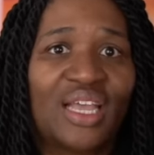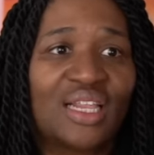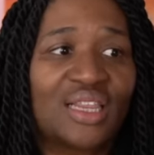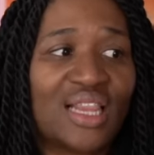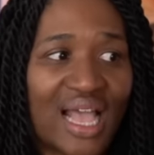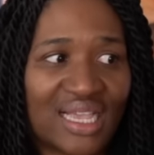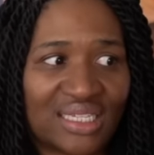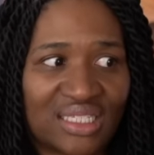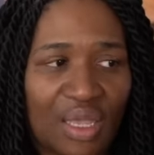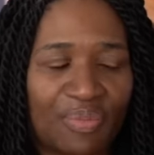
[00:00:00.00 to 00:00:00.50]

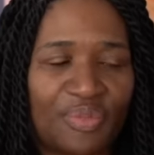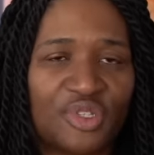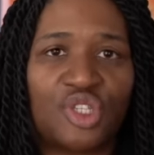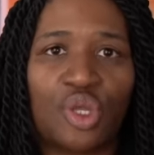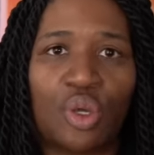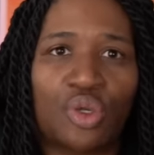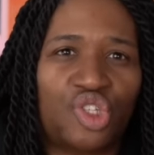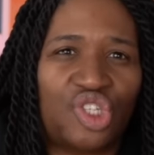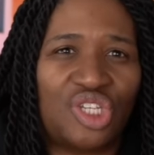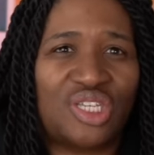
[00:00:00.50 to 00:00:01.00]
last
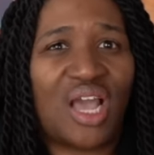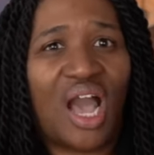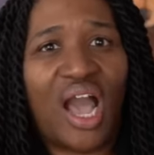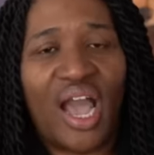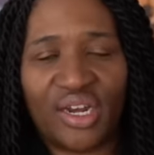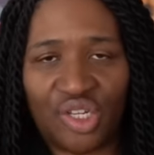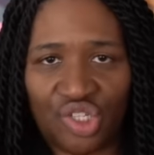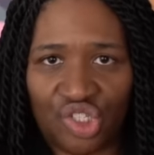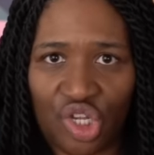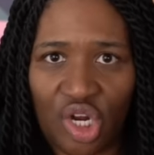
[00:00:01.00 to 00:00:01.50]
episode, she
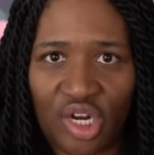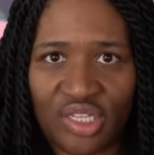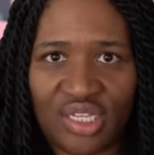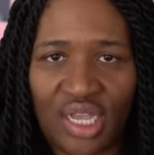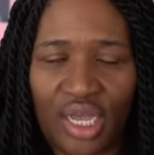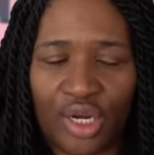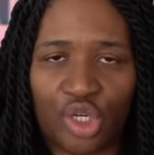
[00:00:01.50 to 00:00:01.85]
kind of started to